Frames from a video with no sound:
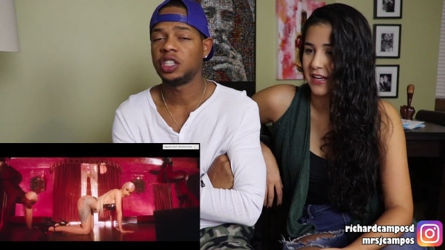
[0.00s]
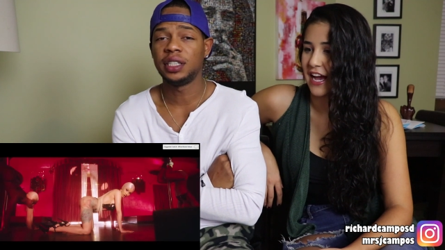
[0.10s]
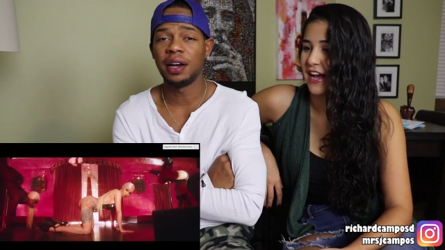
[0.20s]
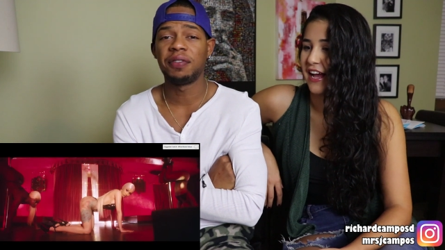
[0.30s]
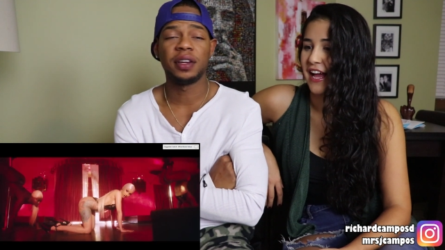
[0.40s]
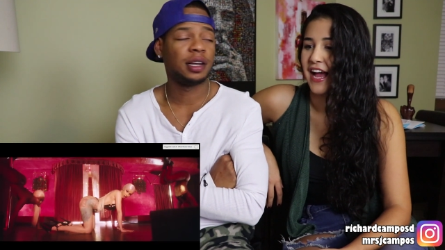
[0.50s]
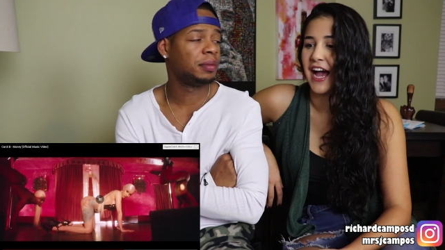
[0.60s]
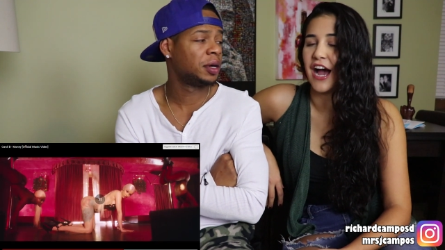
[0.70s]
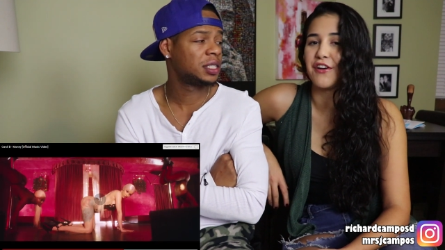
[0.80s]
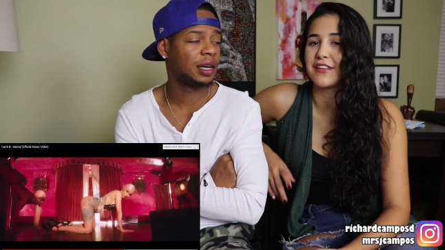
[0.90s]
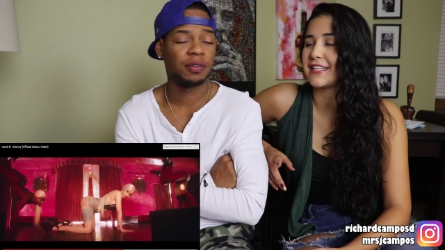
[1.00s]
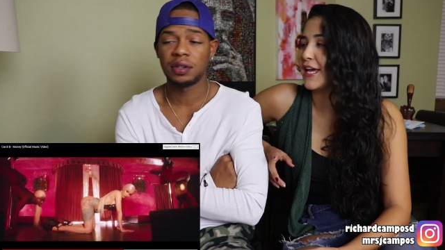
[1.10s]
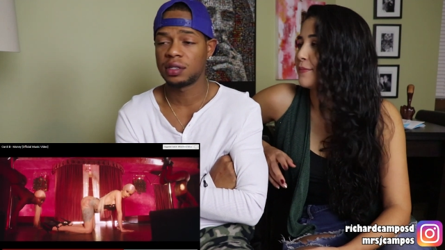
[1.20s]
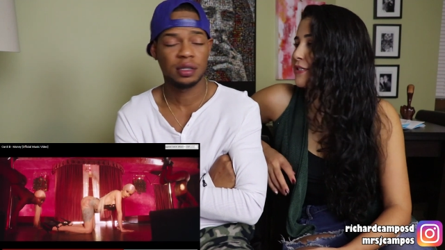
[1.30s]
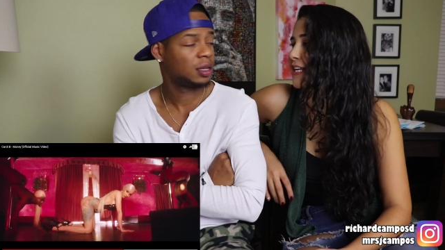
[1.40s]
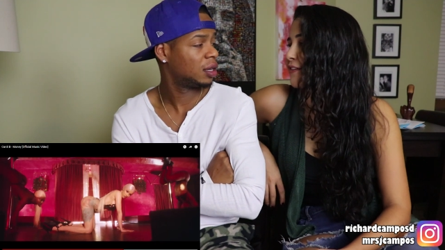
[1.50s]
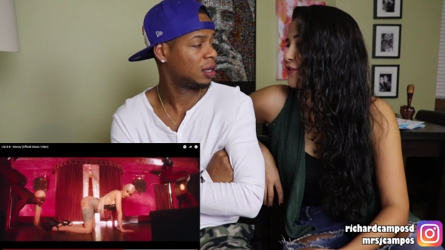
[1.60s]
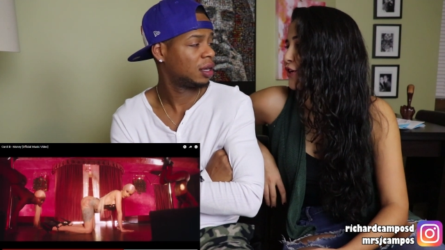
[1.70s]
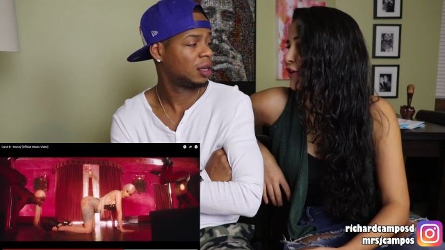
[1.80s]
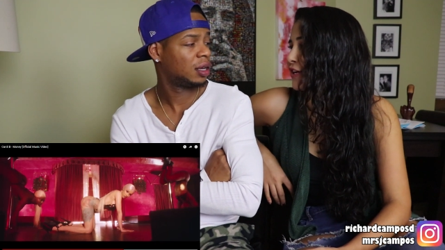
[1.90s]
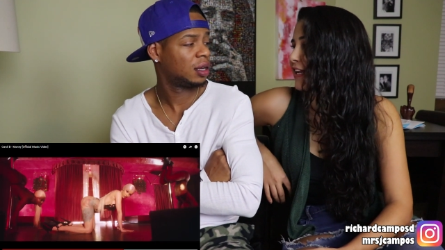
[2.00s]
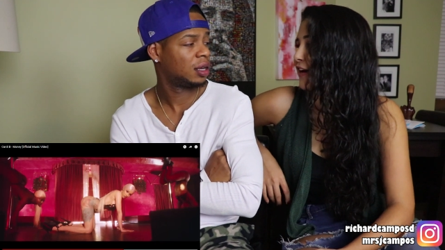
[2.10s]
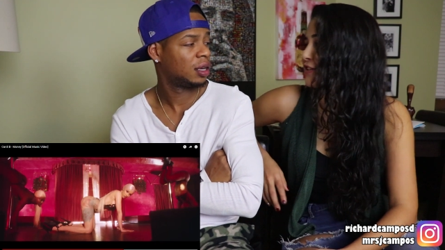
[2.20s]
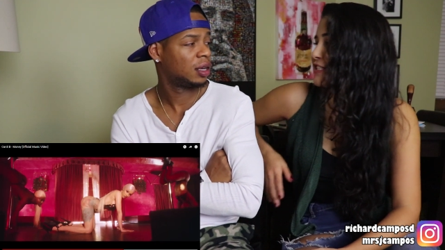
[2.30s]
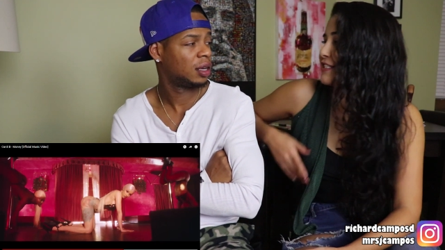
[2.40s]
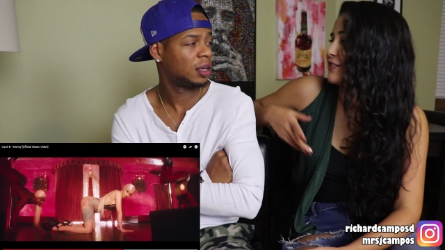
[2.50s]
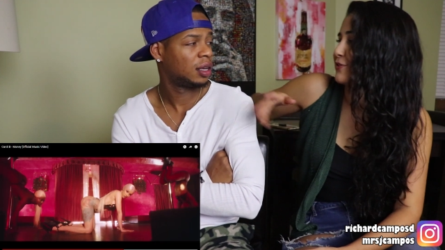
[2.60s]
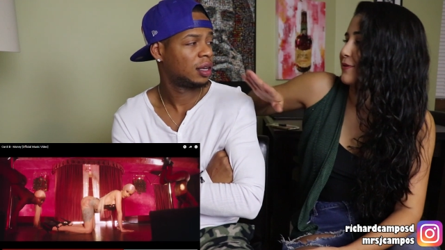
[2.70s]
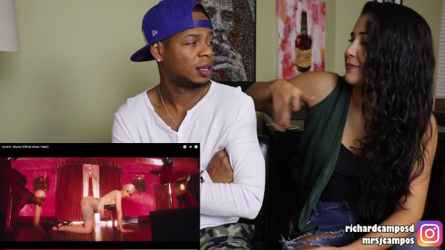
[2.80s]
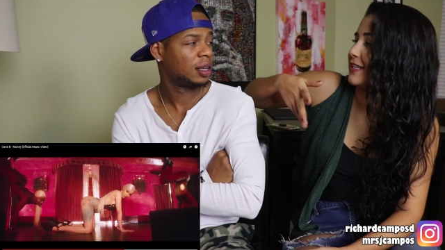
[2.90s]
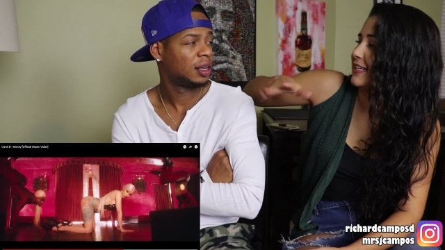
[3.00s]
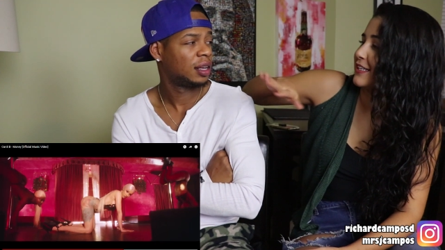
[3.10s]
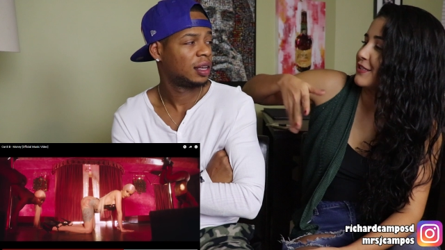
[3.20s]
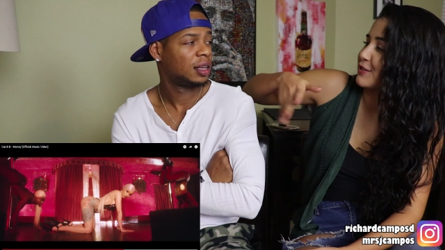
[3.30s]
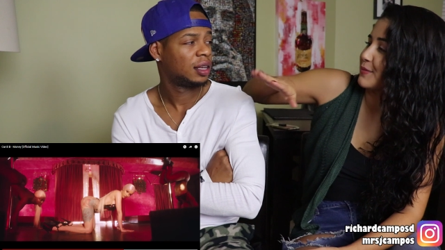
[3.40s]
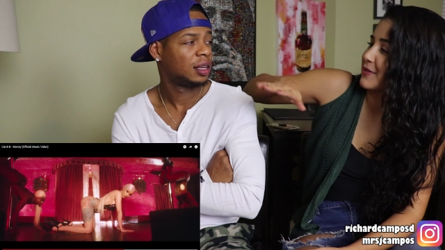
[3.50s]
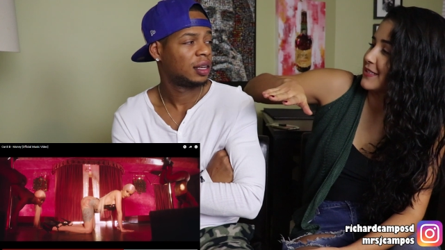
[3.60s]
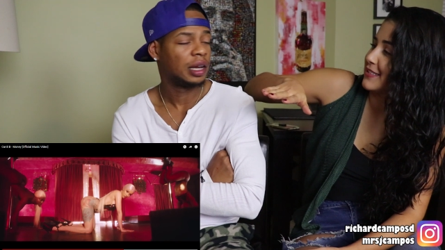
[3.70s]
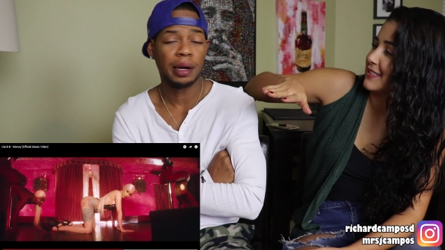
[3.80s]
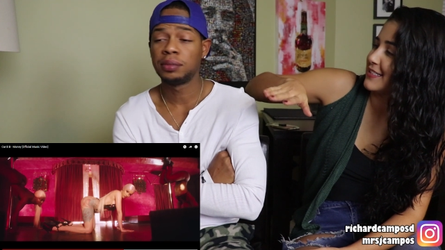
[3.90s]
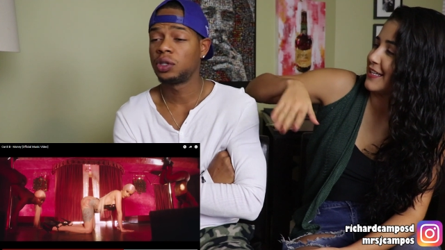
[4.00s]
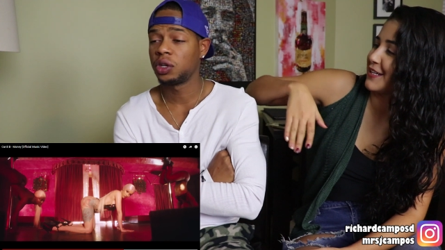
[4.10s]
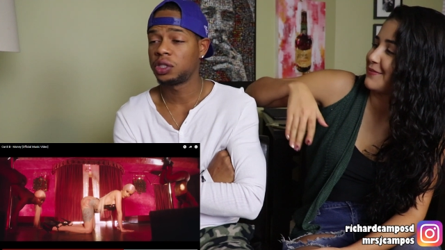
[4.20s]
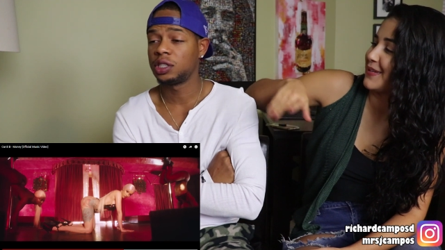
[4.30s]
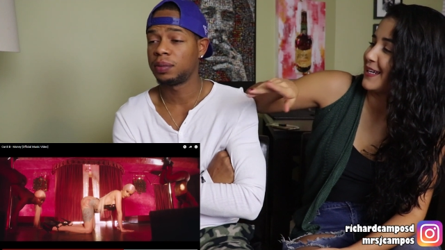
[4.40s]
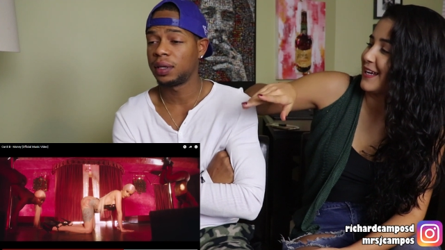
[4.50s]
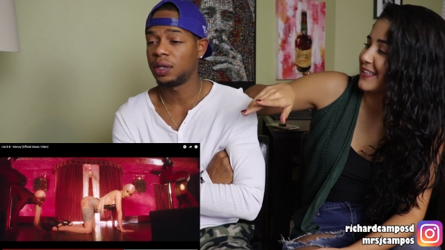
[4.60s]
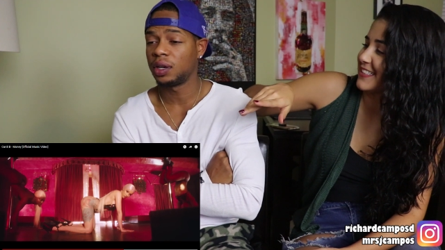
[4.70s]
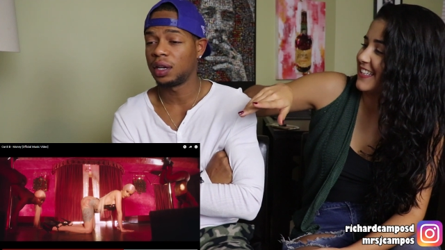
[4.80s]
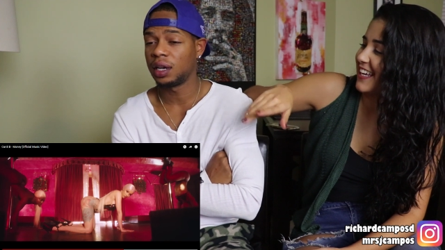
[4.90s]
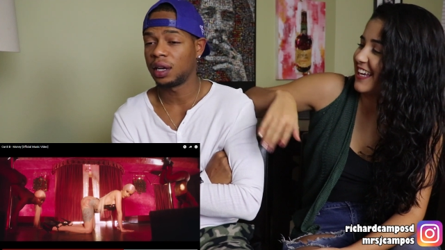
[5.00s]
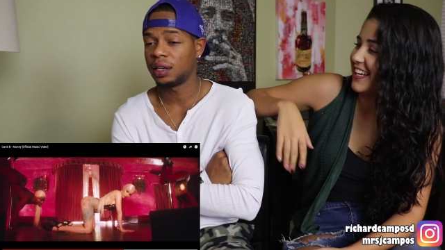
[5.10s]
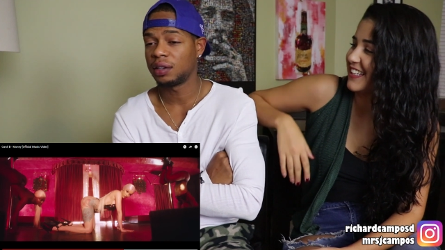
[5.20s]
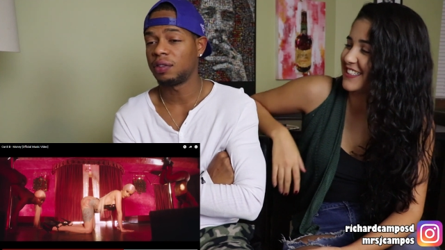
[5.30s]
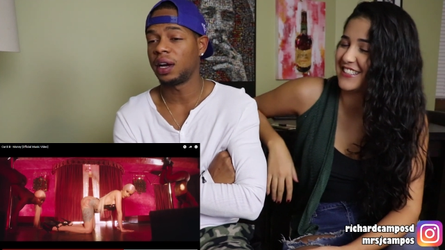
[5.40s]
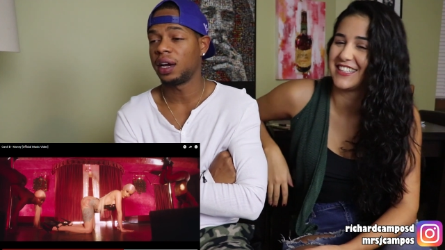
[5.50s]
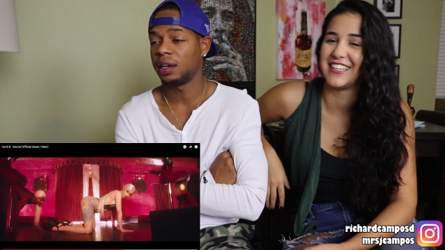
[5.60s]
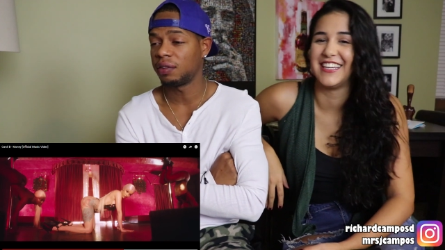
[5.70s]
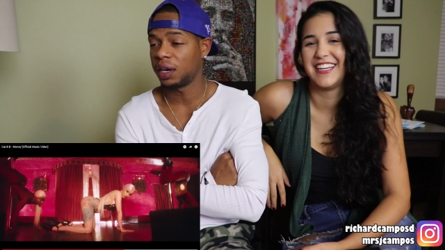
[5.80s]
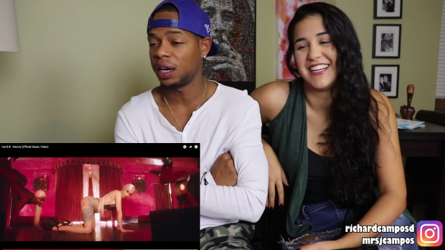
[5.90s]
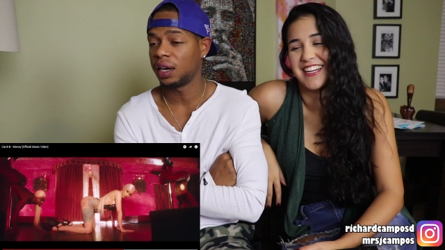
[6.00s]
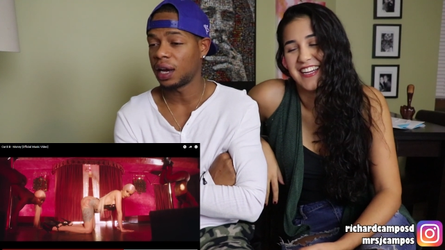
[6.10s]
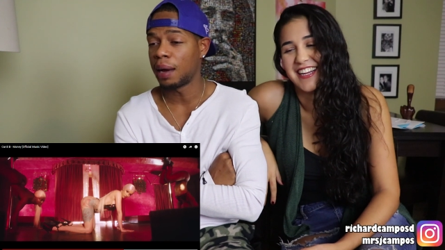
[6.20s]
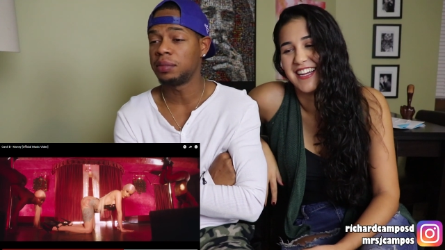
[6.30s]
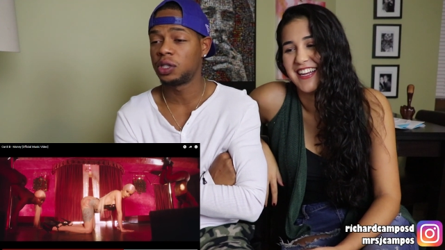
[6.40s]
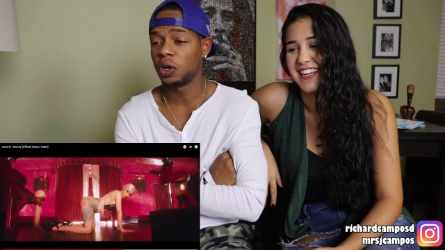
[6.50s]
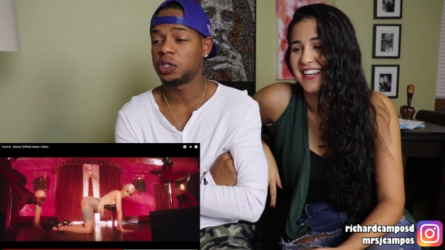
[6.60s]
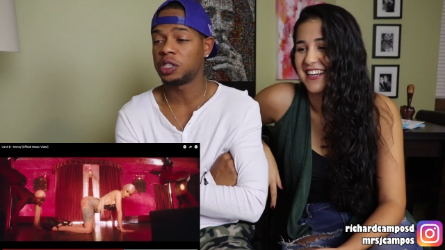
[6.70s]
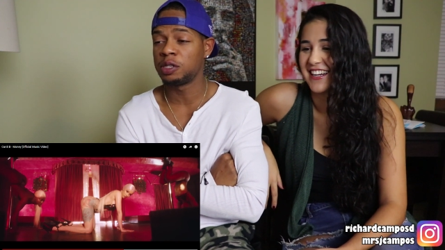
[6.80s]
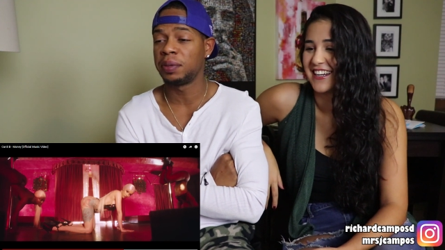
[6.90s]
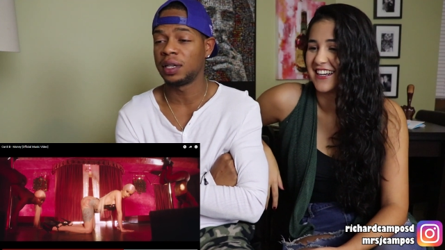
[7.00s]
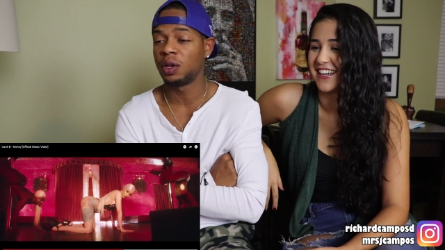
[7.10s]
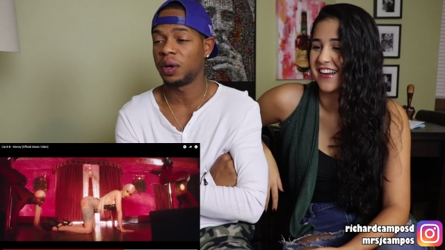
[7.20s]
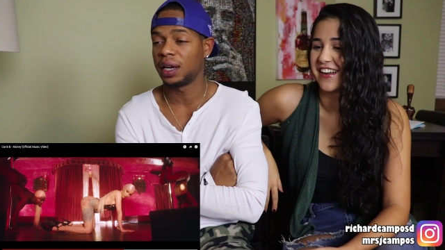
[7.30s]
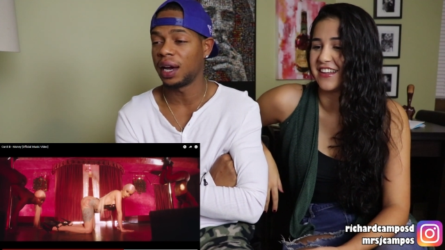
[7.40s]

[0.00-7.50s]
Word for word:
Speaker 1: She definitely needs How the service. tables
Speaker 2: have turned. Now she's throwing money at the strippers I'm instead sure of being on the stage. Right,
Speaker 1: right. I'm sure she's been doing